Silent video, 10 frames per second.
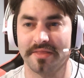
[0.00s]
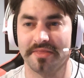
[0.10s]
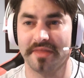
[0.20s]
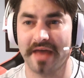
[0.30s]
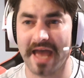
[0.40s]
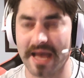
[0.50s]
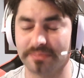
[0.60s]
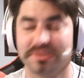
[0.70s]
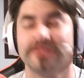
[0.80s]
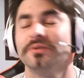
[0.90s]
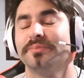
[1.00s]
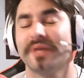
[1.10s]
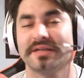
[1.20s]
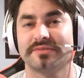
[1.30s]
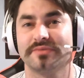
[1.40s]
the absolute
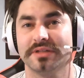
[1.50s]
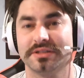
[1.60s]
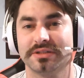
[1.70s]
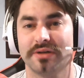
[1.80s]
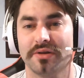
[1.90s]
best religion